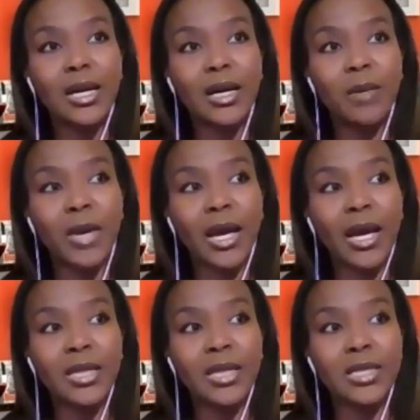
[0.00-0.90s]
um,
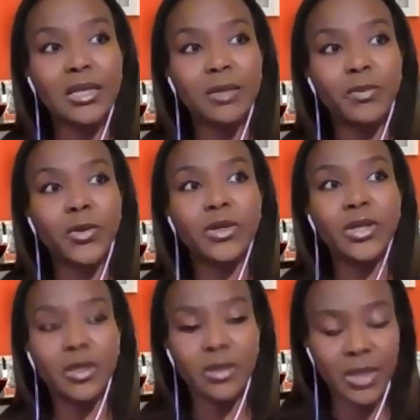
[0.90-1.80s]
and the, pro,
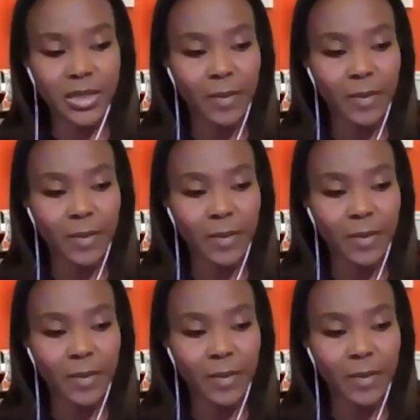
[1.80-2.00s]
you know, the,